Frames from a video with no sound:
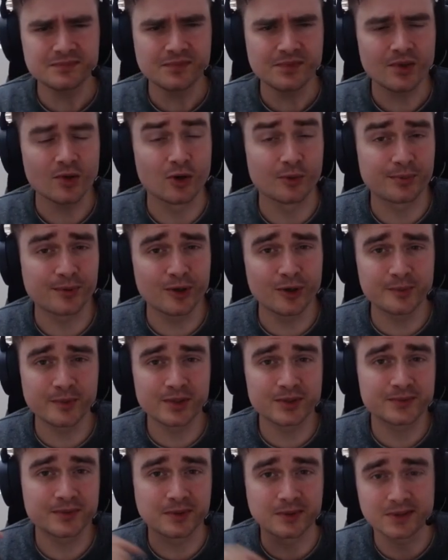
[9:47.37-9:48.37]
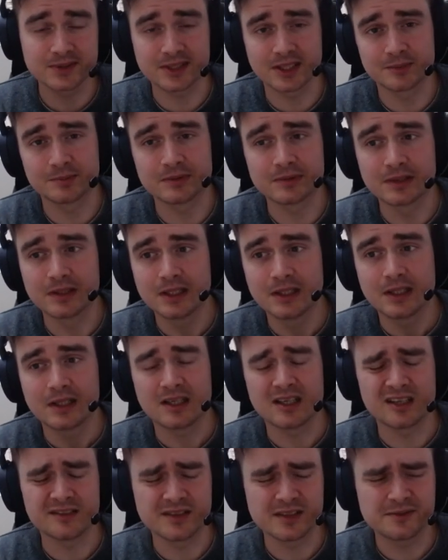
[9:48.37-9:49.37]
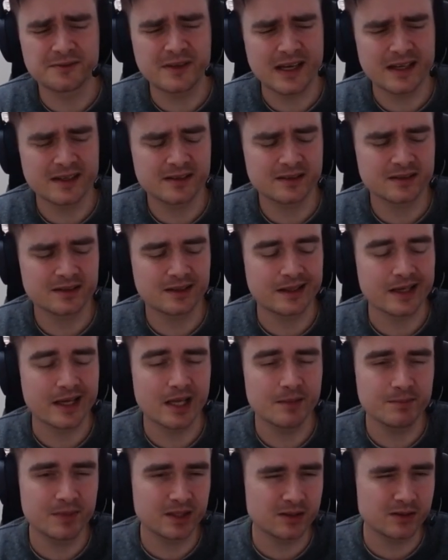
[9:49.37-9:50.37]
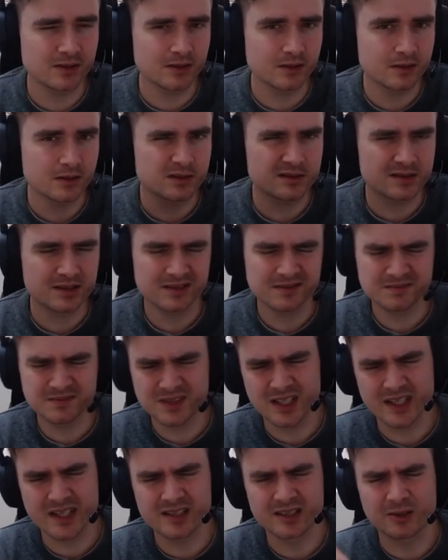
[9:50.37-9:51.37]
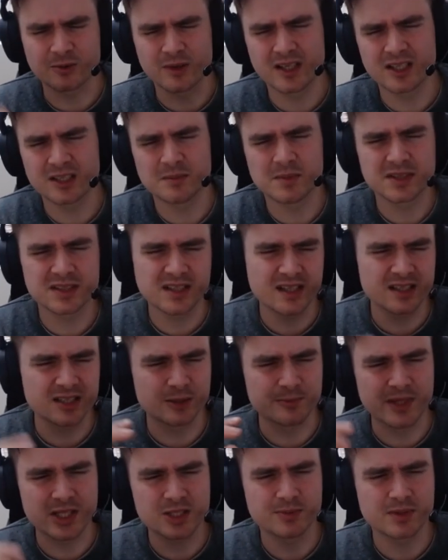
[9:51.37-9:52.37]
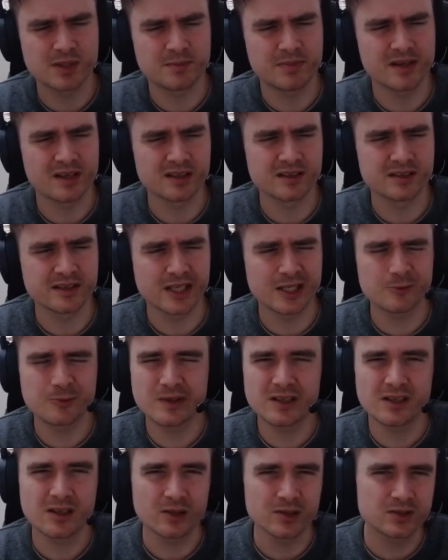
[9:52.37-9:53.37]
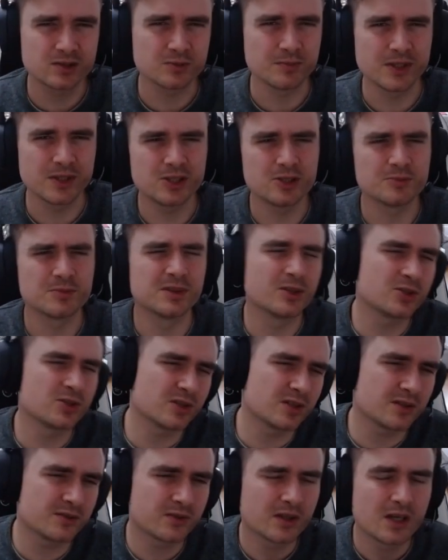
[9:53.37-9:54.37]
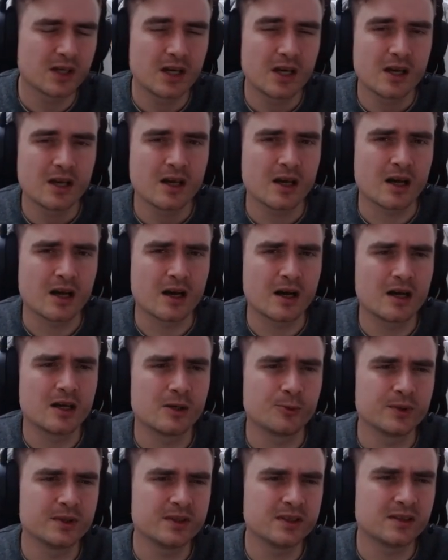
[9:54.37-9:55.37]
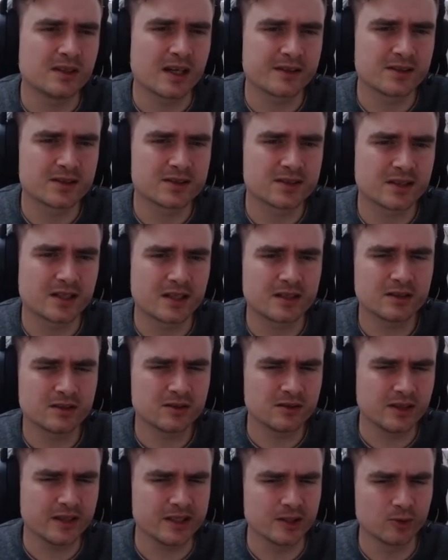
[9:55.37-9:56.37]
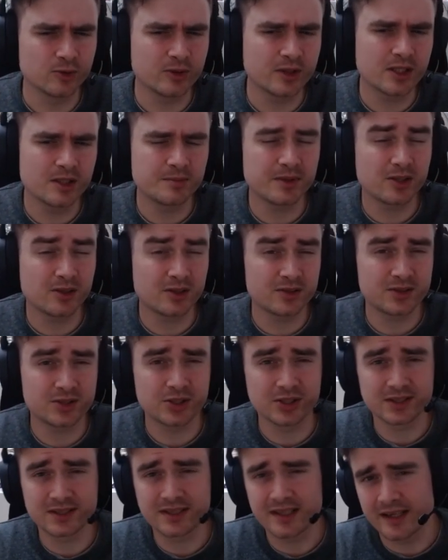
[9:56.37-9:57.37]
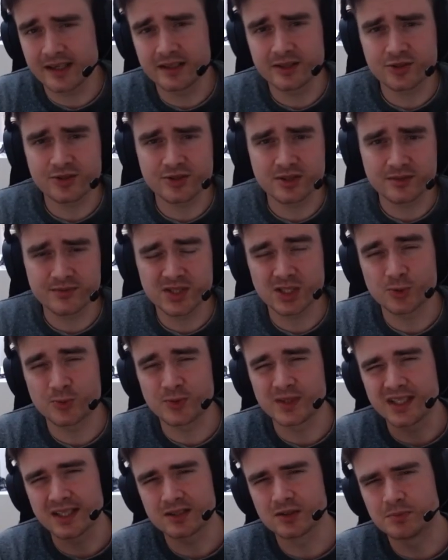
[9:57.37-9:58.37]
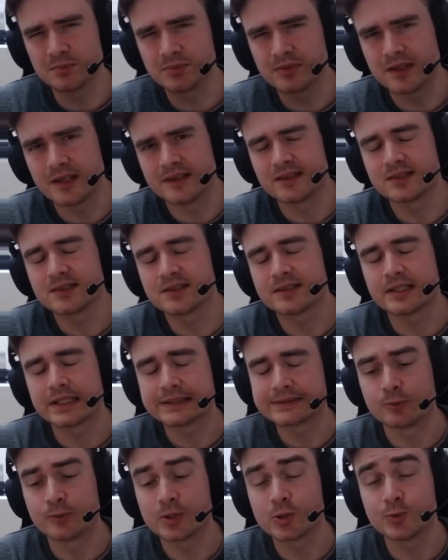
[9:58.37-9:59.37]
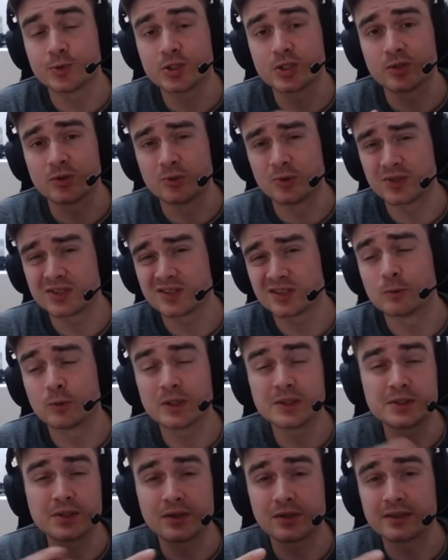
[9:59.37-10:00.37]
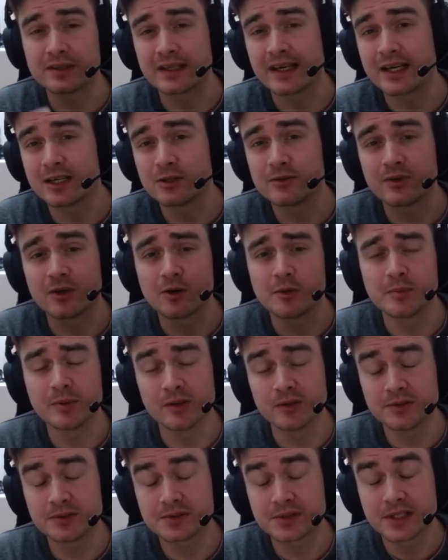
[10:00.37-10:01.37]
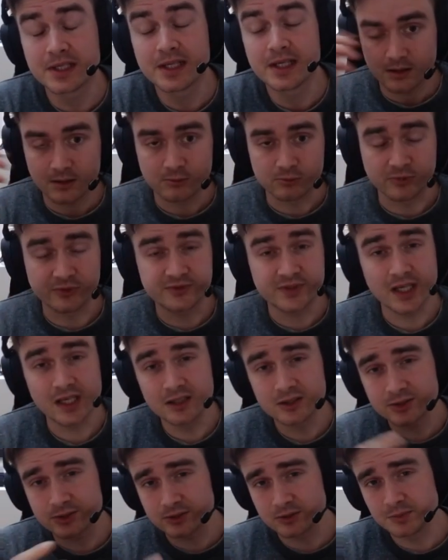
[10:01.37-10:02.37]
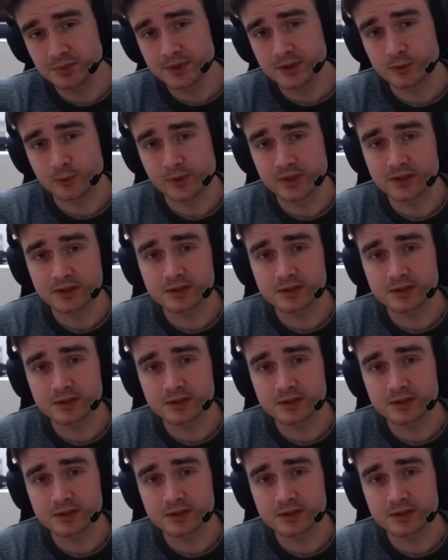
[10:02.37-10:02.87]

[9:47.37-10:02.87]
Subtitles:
or Prometheus, for example. The effect can be good. It's kind of random, it's kind of matchup dependent, and we are also medium initiative, I really like this card on Iota because she has high initiative, so we get to play the stuff which we chose one turn ahead of our opponent. With Tylos Rubio, we're not